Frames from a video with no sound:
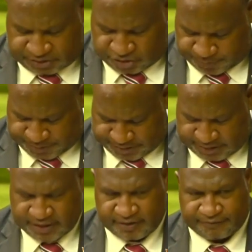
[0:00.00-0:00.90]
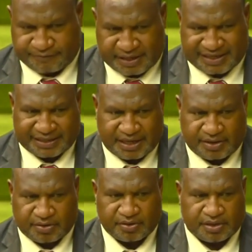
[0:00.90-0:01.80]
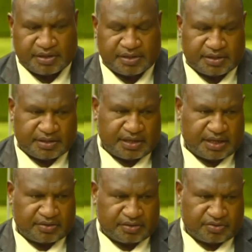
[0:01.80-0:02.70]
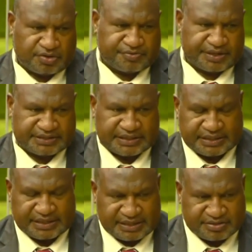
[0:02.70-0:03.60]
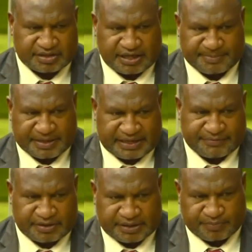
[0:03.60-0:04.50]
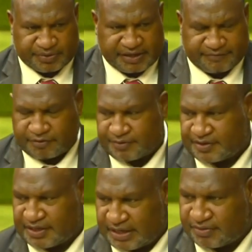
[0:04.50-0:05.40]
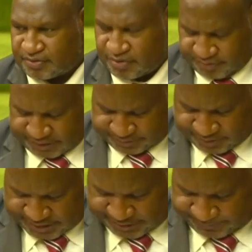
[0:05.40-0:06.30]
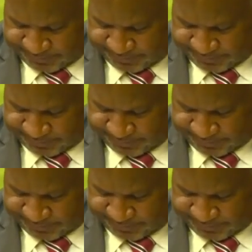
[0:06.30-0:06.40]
open, funding our contracts at the national government level that we have over 300 contracts running,